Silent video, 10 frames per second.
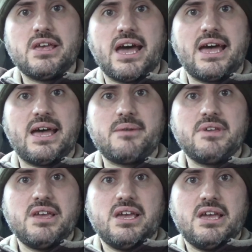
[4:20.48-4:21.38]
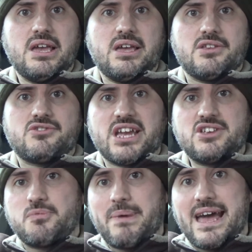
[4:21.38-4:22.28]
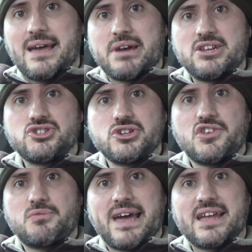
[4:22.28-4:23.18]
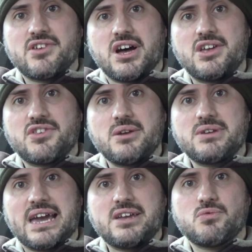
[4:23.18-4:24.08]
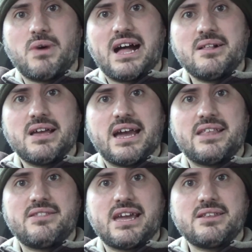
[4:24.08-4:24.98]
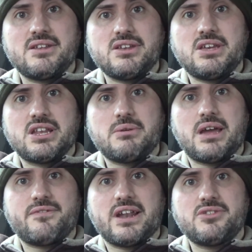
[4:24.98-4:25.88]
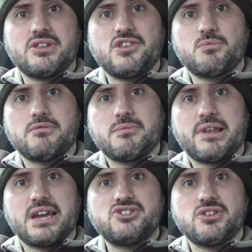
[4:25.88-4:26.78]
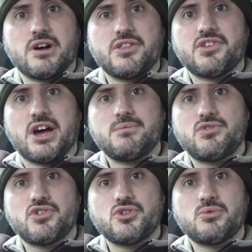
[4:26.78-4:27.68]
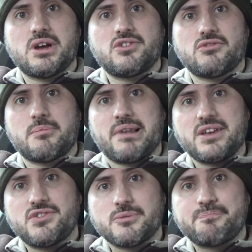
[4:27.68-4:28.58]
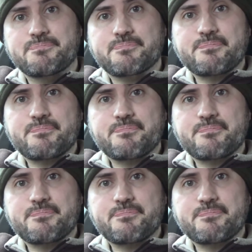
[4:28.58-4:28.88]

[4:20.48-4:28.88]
right. Check your spare, make sure your spare tyre's okay as well, and then, if anything needs to be replaced, you've got the time to replace them.